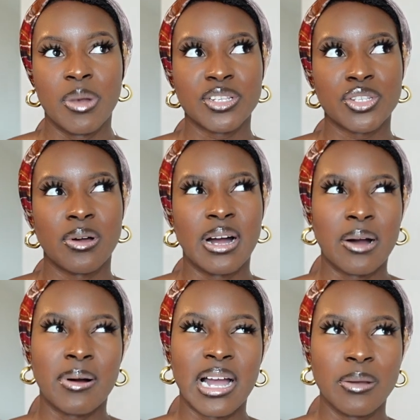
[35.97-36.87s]
So
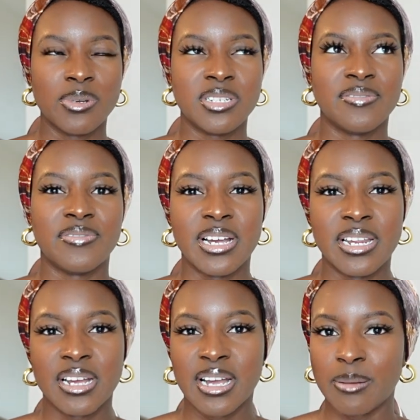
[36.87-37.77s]
how I would
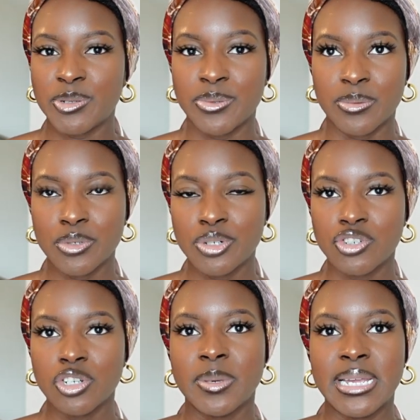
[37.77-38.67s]
define a capsule
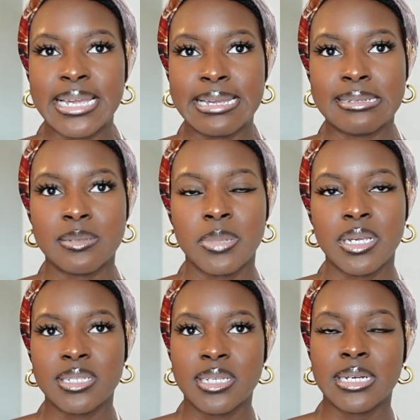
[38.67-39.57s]
wardrobe is
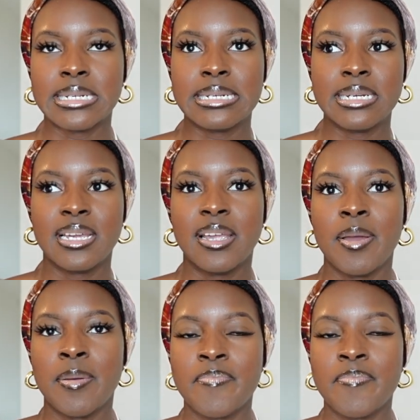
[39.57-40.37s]
basically,